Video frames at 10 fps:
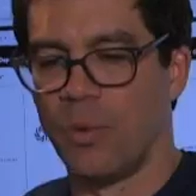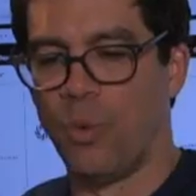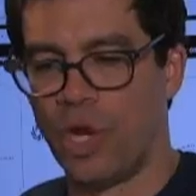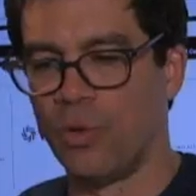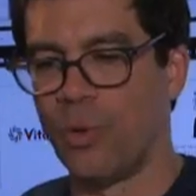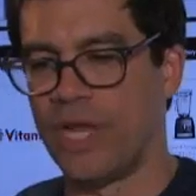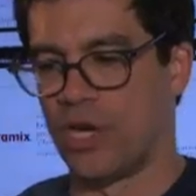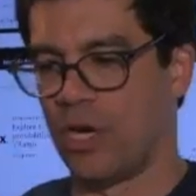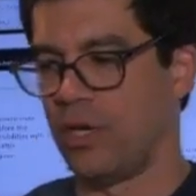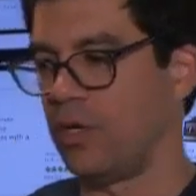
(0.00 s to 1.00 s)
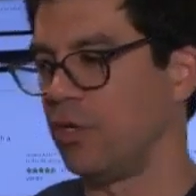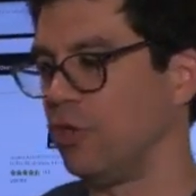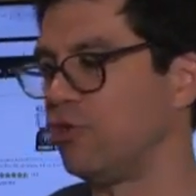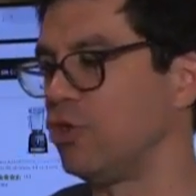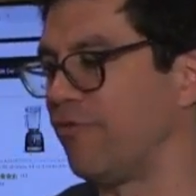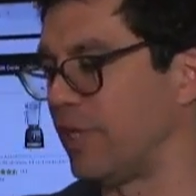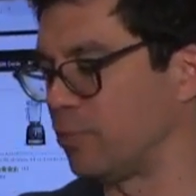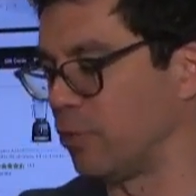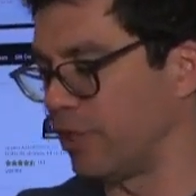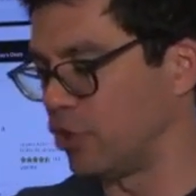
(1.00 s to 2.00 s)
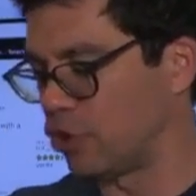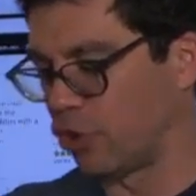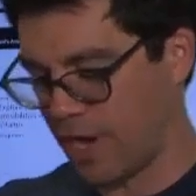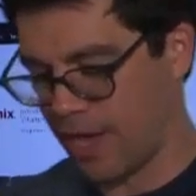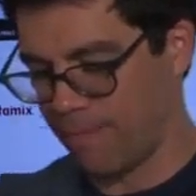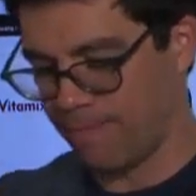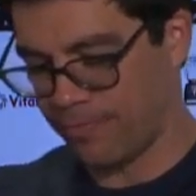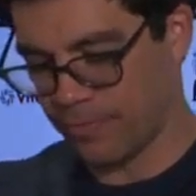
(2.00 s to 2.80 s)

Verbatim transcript: One winner, YouTube, Facebook, Instagram.